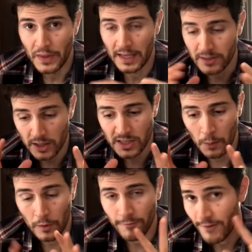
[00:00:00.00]
It does
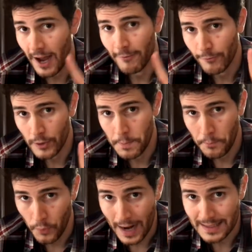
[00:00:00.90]
come with 5 free
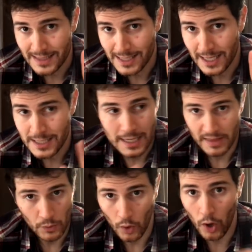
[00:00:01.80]
practice tests.
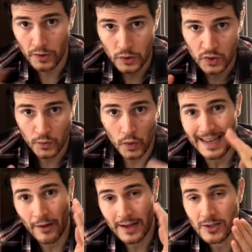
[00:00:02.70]
They were all useful.
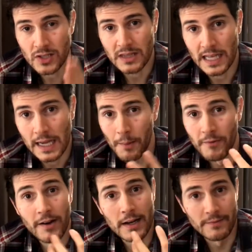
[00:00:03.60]
Now here's the thing, I'm a
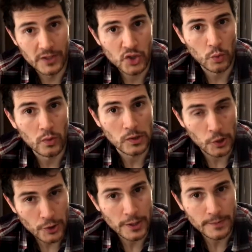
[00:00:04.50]
very visual
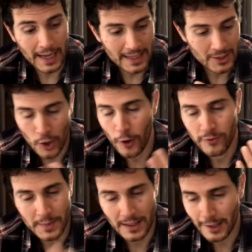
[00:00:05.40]
learner. It's hard
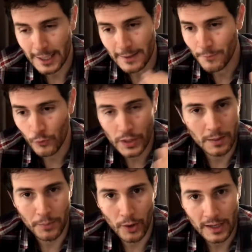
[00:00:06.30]
for me to like read
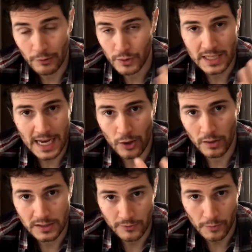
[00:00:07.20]
a book and retain all
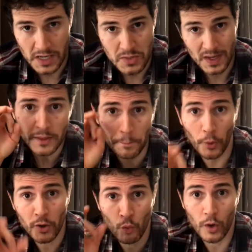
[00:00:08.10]
this information. The
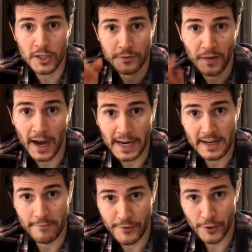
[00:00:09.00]
book works fine.
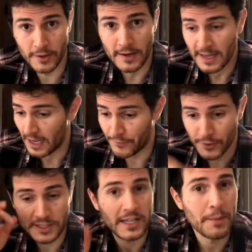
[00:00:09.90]
If you're
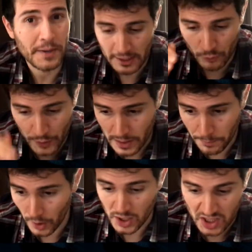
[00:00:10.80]
the type that can read a
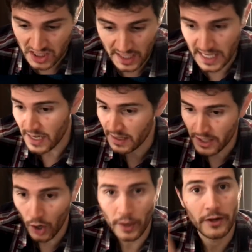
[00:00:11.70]
book, study it,
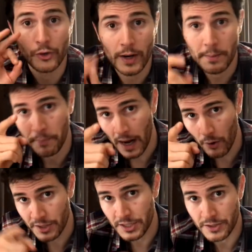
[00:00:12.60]
know it, great,
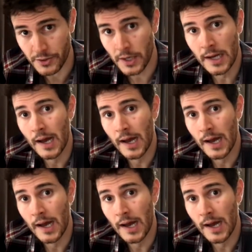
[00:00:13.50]
power to you.